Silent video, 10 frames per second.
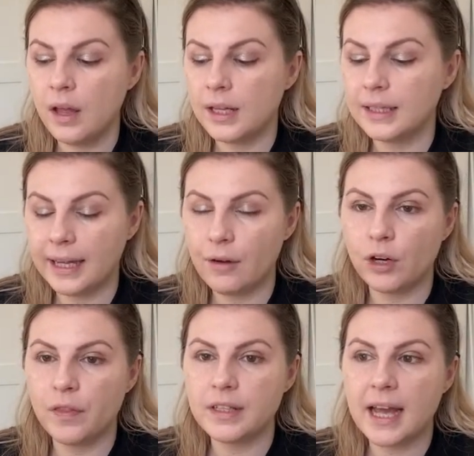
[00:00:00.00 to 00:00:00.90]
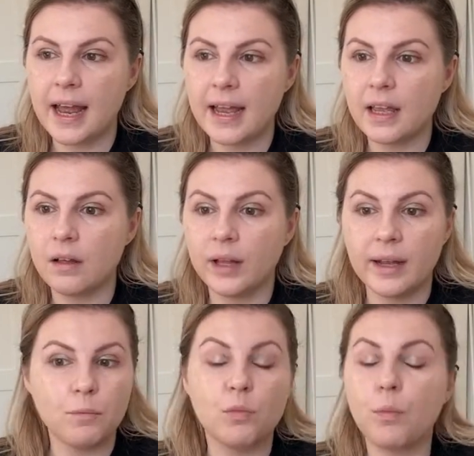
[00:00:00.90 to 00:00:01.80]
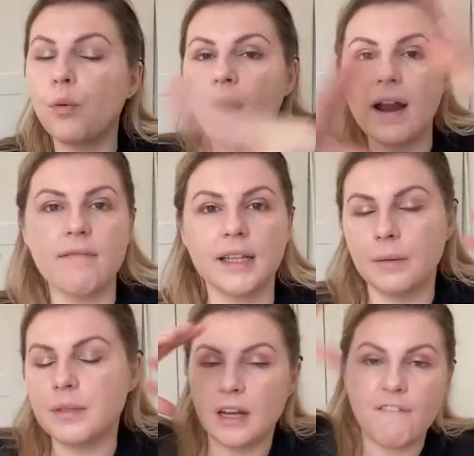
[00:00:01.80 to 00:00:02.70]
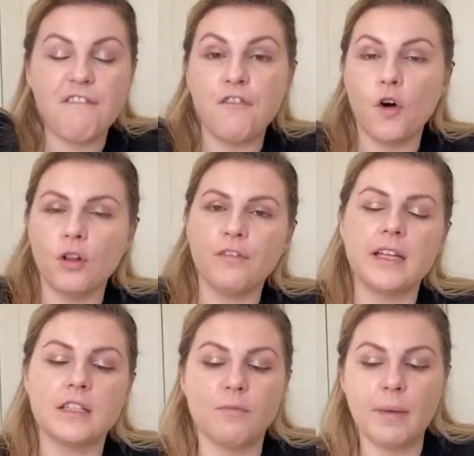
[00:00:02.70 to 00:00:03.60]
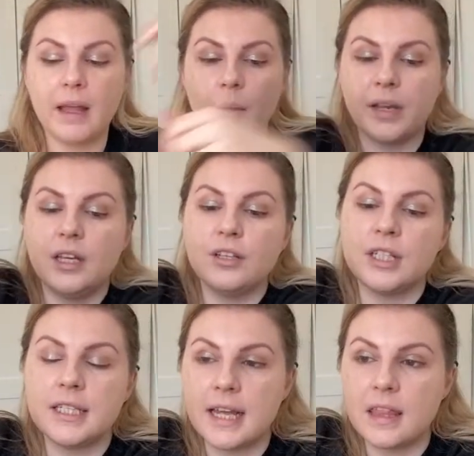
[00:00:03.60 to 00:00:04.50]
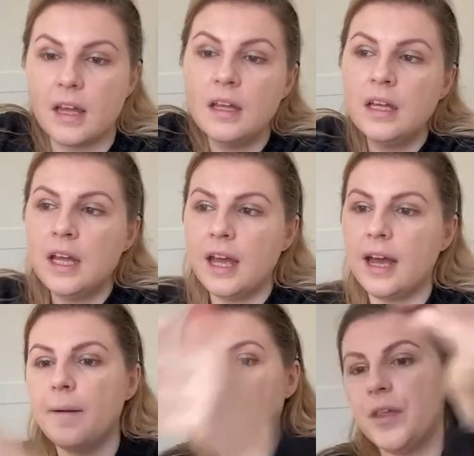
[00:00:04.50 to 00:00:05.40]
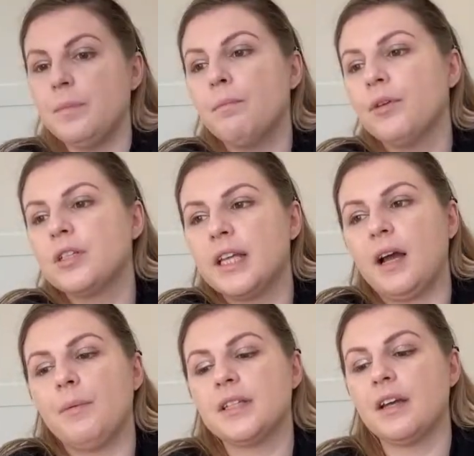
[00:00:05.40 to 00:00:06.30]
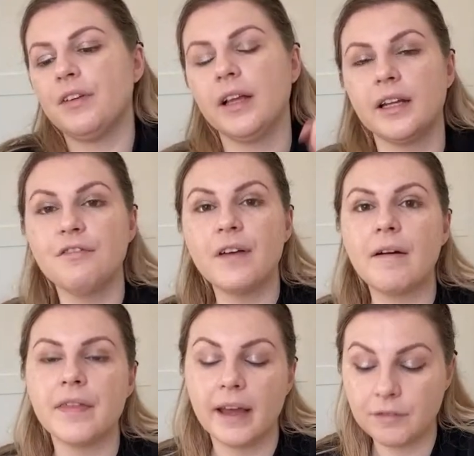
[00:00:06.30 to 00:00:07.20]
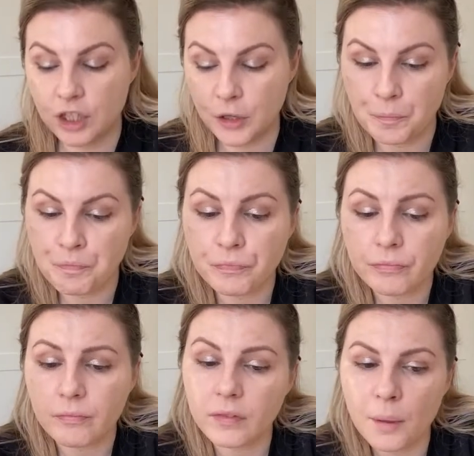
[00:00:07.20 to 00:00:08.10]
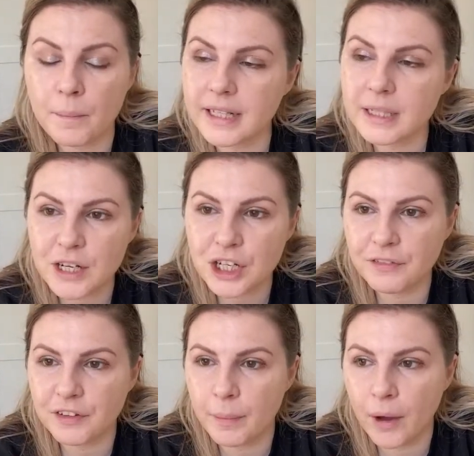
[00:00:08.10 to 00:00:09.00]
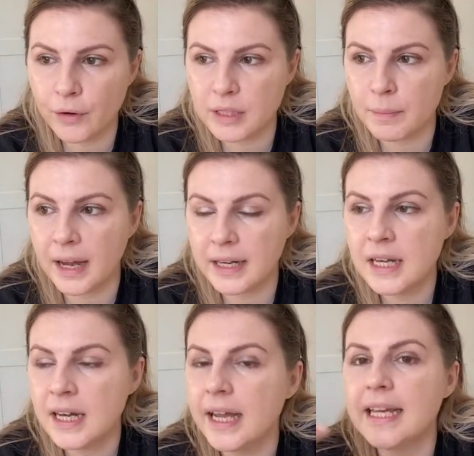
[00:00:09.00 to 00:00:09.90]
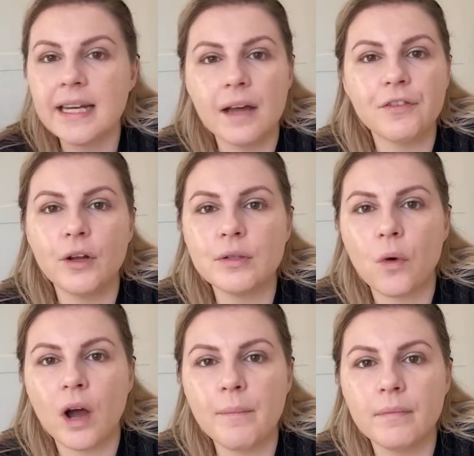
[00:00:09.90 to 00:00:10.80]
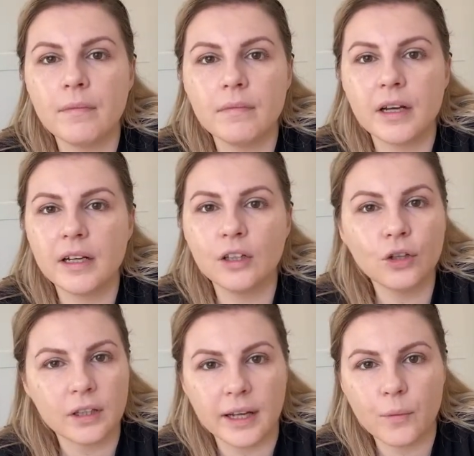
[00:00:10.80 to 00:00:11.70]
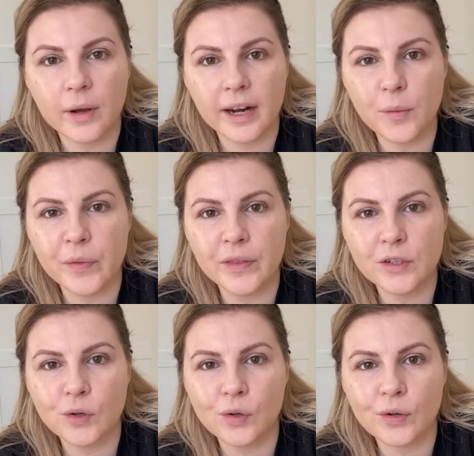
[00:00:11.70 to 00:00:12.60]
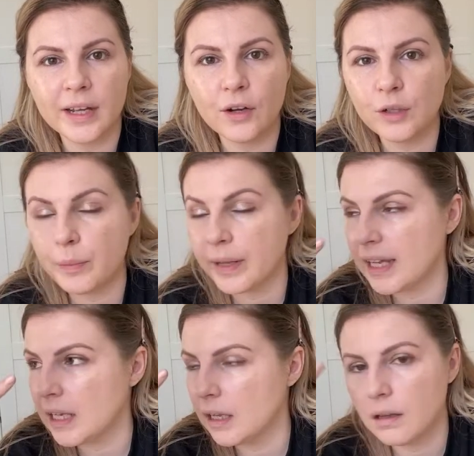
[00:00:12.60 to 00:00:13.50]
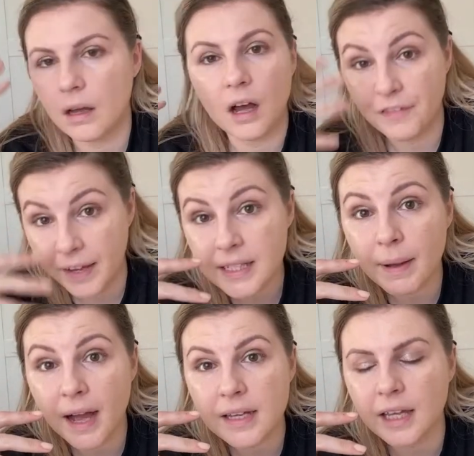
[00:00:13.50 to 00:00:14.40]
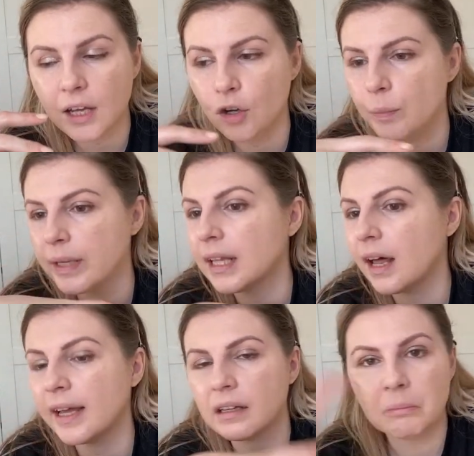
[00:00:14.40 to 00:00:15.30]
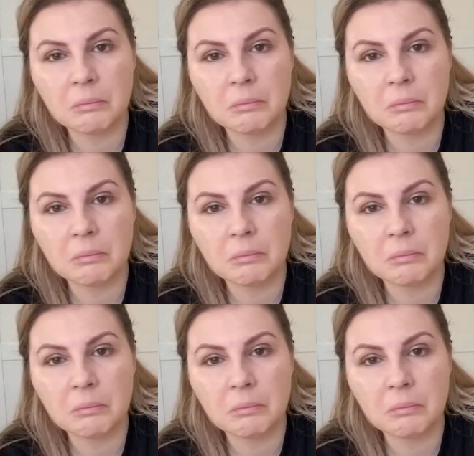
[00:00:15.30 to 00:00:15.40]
later on in the day like with bright red lipstick, full face of makeup. I used to say that um, they must think I was having like an affair in the afternoon. But especially for the postman, he never knows what I'm going to look like when I open the door. It could be a face mask. It could be like